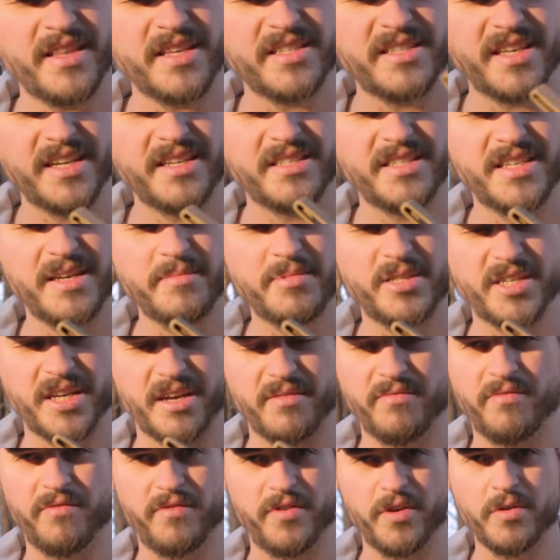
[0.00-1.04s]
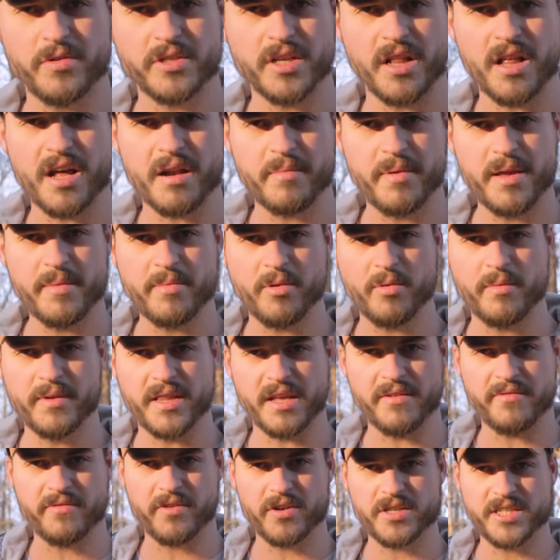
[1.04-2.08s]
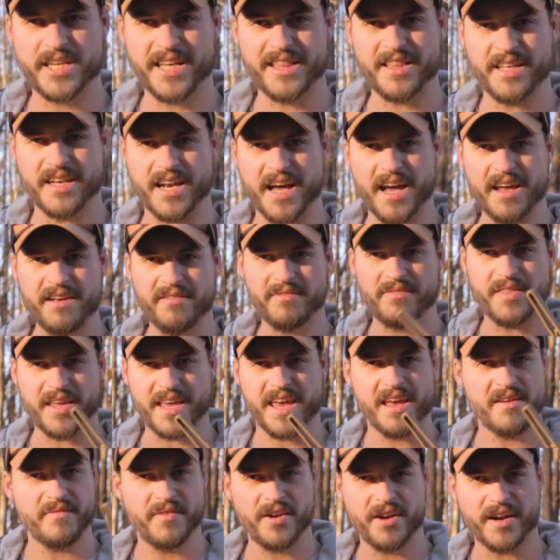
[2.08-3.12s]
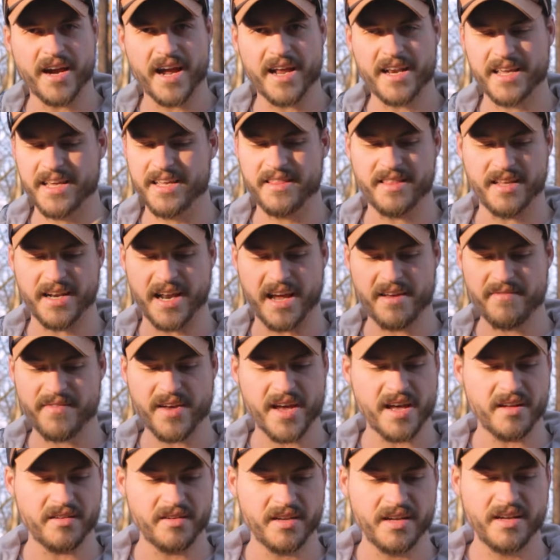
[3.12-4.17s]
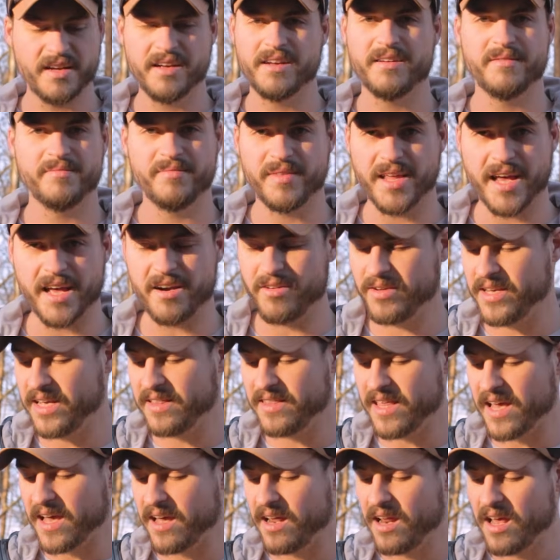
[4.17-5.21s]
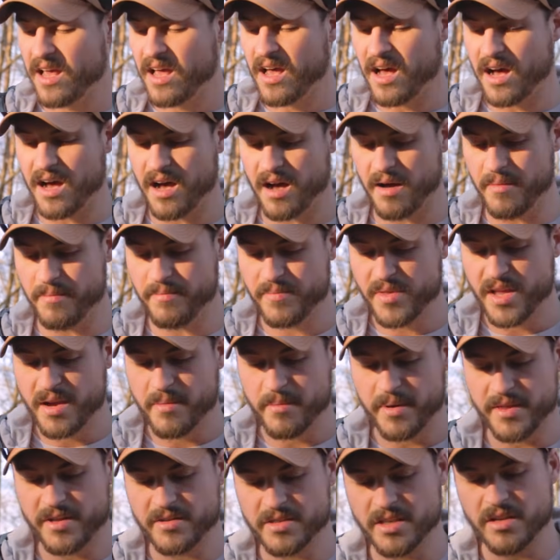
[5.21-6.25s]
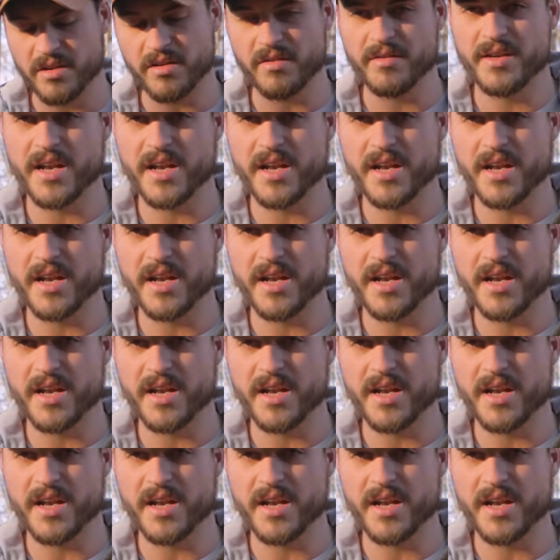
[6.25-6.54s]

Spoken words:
this thing seems to confuse a lot of people when they first get the knife. They can't figure out how to get the knife out. I don't get that. But there's a little